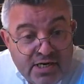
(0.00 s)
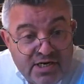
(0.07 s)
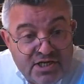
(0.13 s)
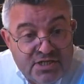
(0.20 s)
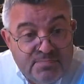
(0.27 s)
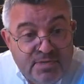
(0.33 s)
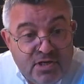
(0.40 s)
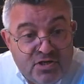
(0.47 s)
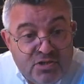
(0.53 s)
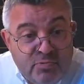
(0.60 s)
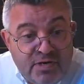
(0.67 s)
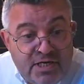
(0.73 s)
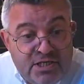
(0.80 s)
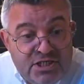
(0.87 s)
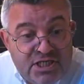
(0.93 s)
is because
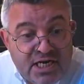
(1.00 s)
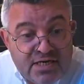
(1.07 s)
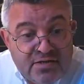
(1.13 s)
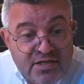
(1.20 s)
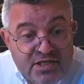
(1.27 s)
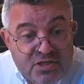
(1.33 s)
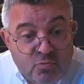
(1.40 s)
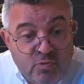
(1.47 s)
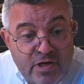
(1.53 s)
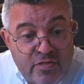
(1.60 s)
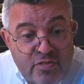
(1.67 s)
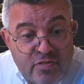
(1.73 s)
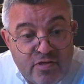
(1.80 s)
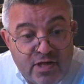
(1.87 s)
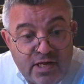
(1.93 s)
we inject these
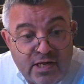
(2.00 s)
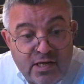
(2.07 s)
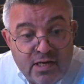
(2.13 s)
with the